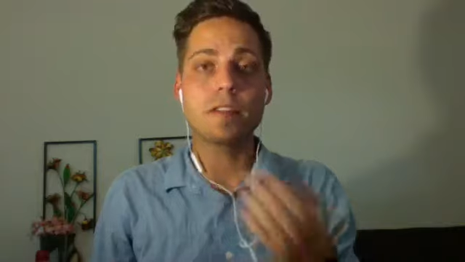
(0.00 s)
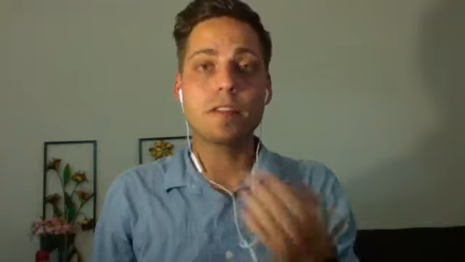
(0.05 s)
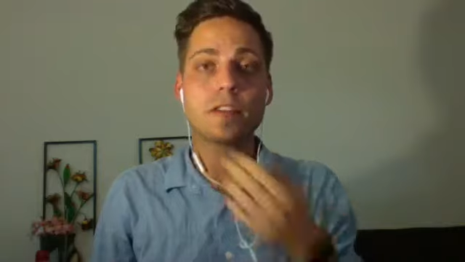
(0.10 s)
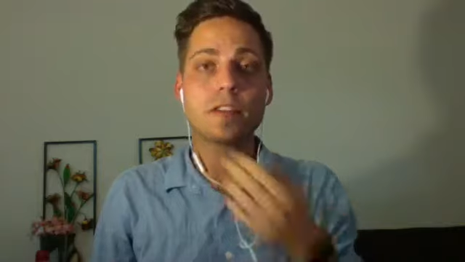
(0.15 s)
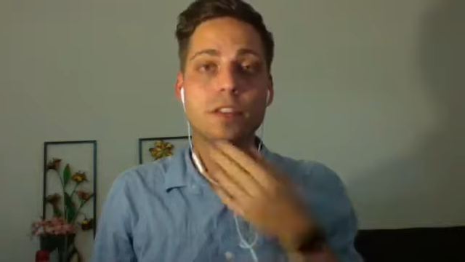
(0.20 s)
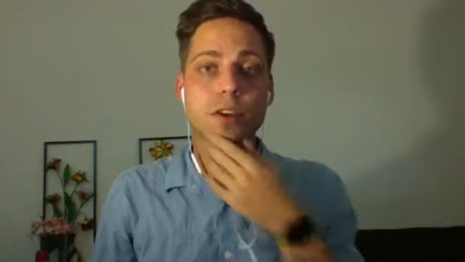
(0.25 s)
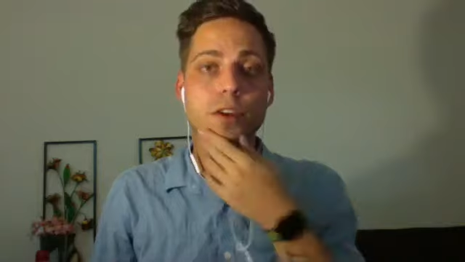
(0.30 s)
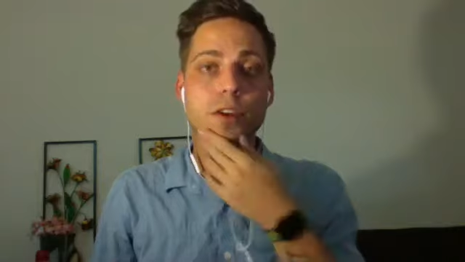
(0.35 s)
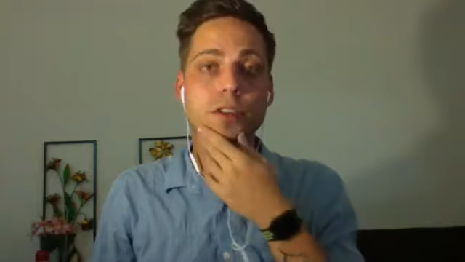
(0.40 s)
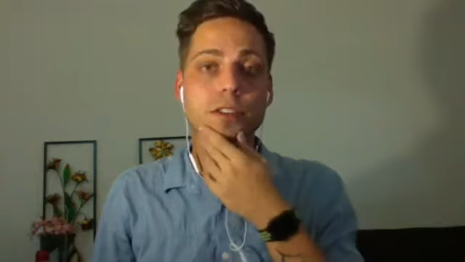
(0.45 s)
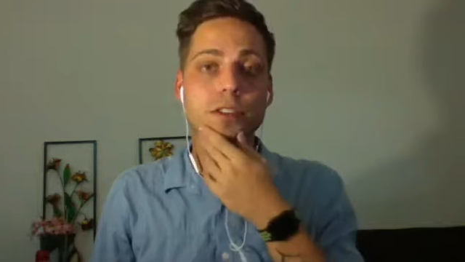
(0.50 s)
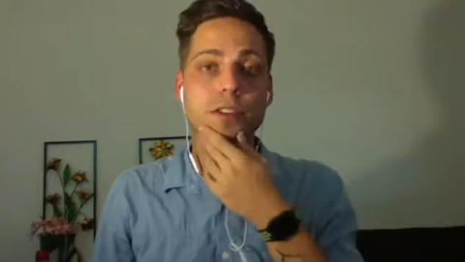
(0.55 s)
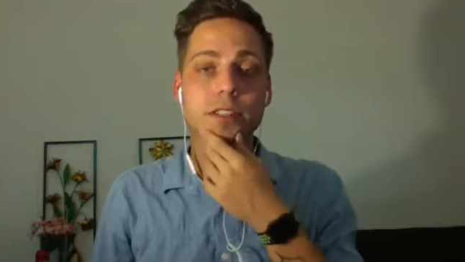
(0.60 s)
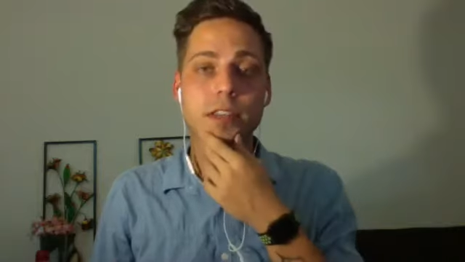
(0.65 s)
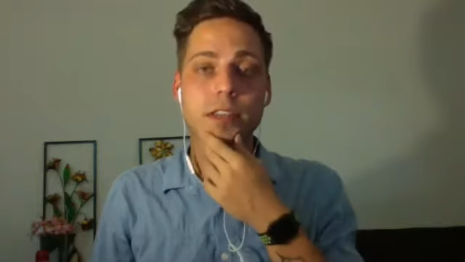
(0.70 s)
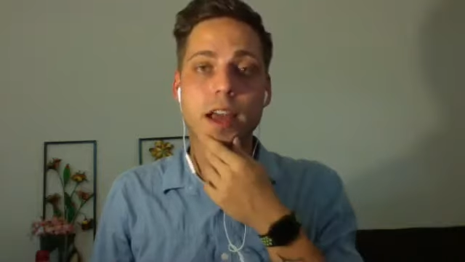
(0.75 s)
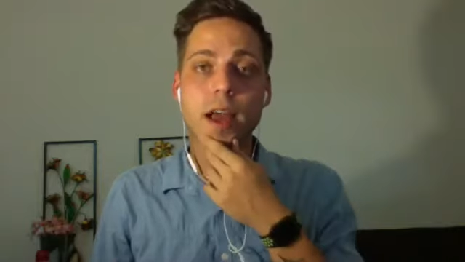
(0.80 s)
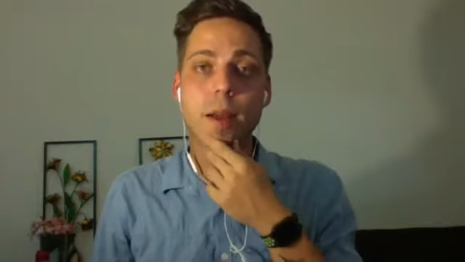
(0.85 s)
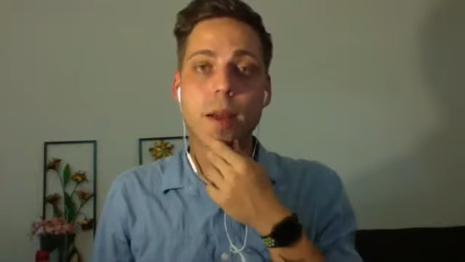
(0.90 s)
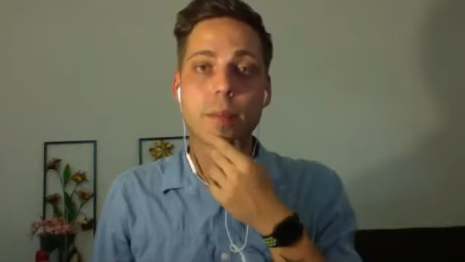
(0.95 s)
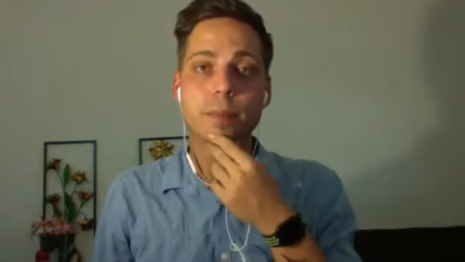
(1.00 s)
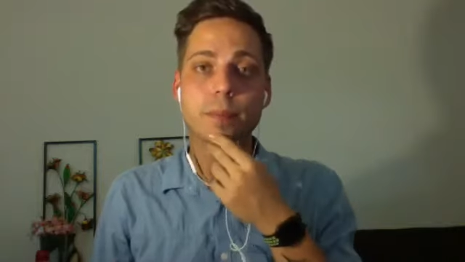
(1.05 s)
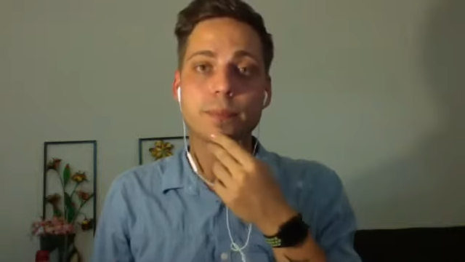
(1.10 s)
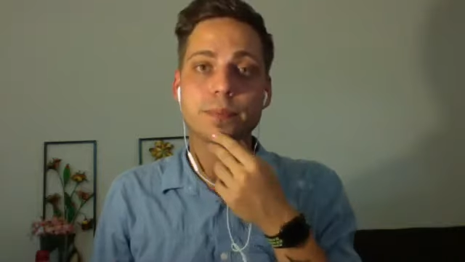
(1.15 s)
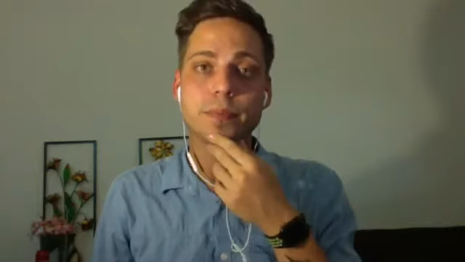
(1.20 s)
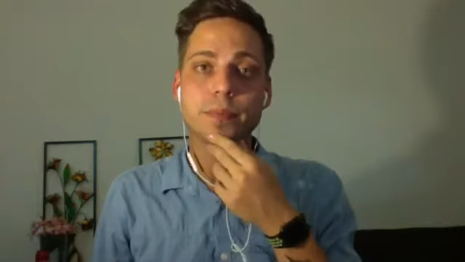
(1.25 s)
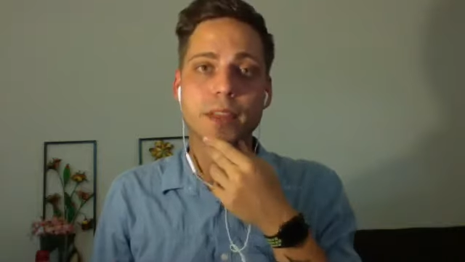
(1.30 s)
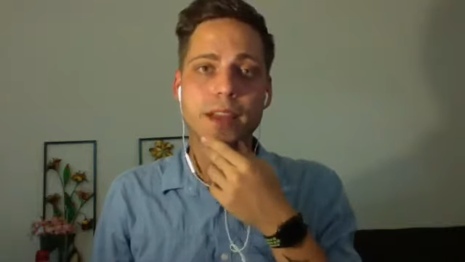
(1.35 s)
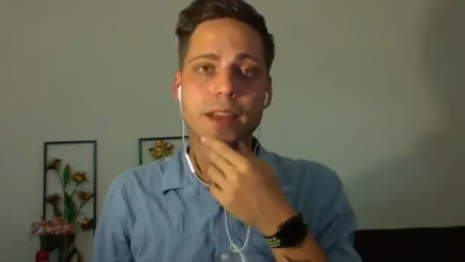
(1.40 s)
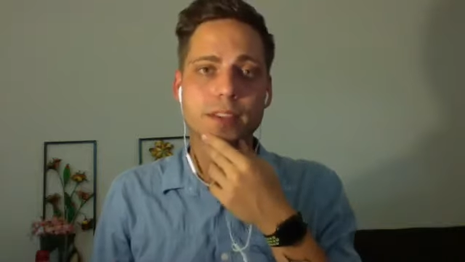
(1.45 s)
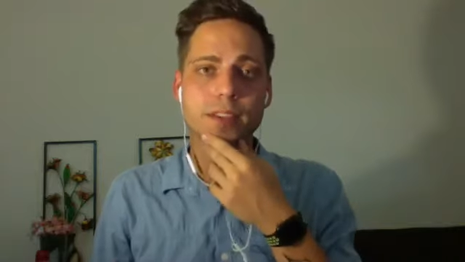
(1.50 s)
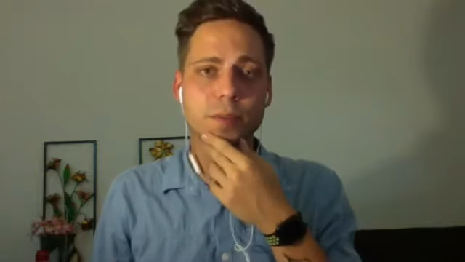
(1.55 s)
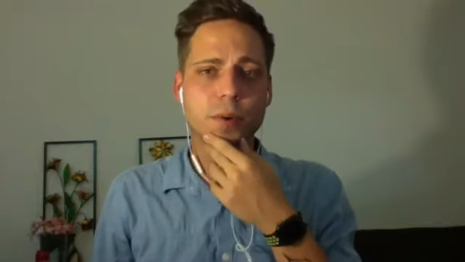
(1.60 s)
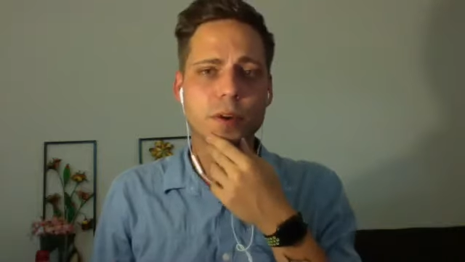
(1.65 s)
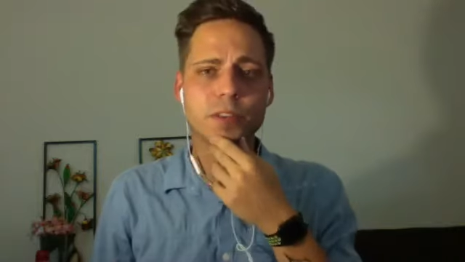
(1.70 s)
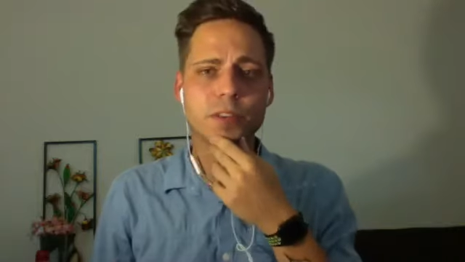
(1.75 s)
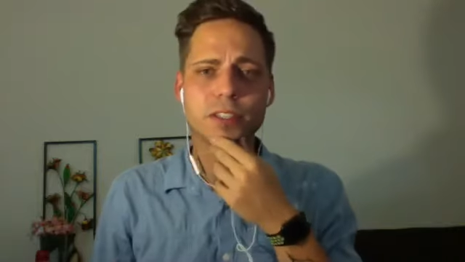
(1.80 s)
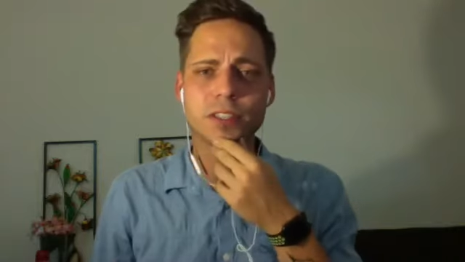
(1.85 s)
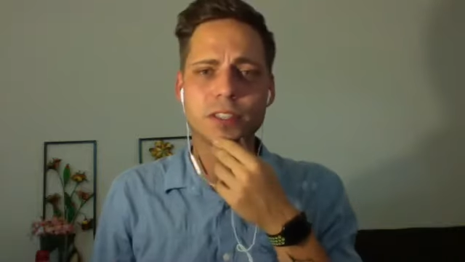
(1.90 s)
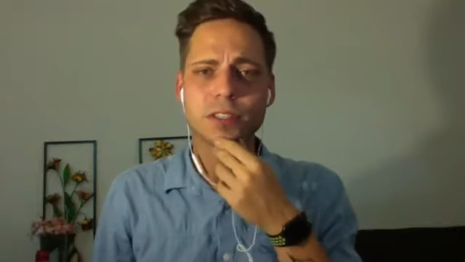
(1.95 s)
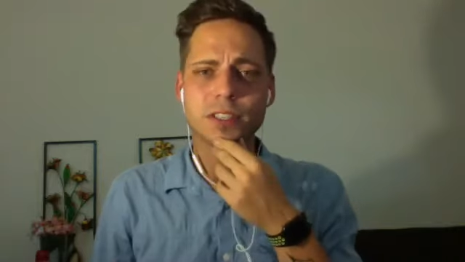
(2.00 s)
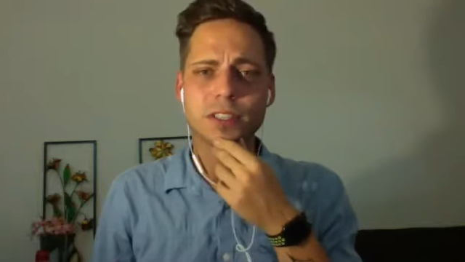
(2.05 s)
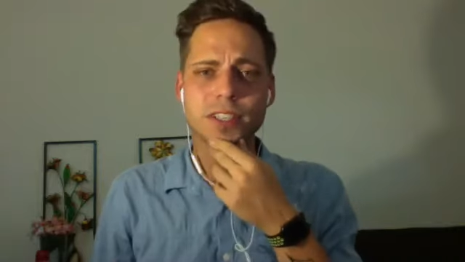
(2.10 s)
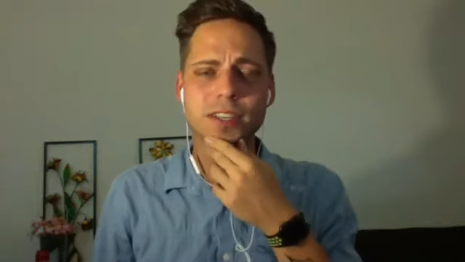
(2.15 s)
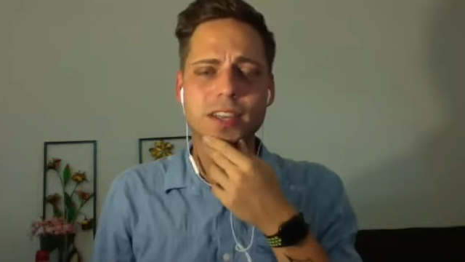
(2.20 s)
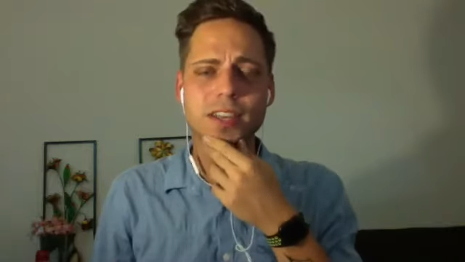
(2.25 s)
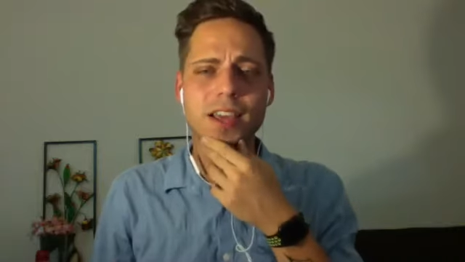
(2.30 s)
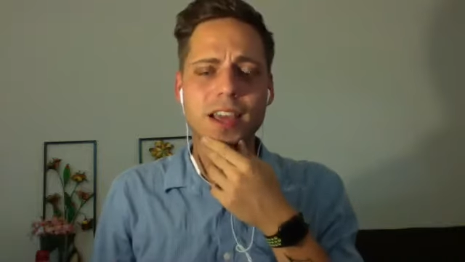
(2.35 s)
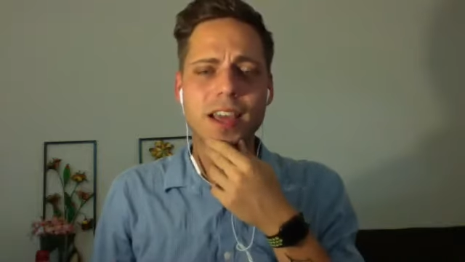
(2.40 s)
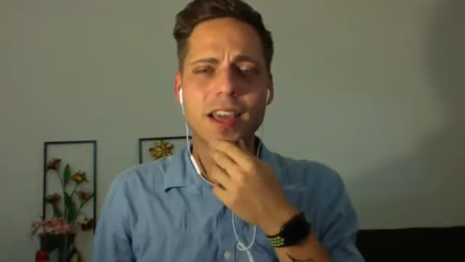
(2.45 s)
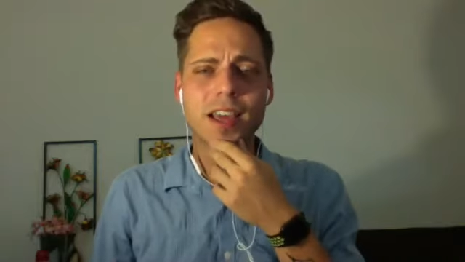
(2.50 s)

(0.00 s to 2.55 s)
for those as opposed to using,